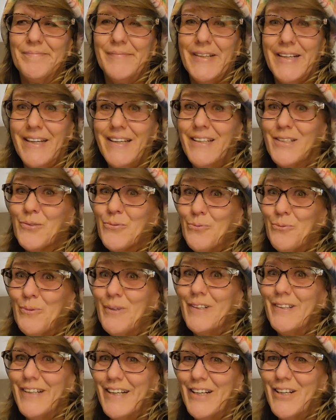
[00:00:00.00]
It is
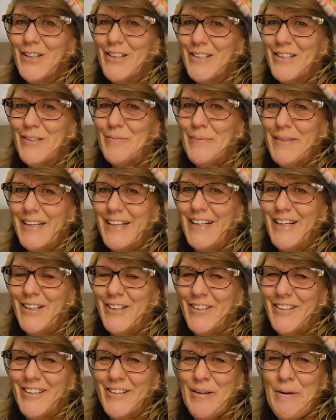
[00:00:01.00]
really good to be
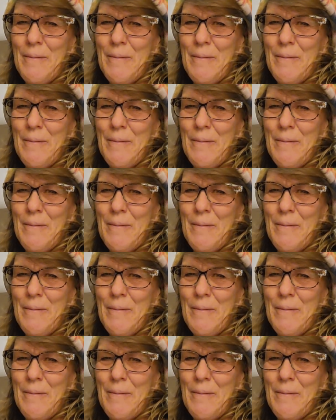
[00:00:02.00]
here.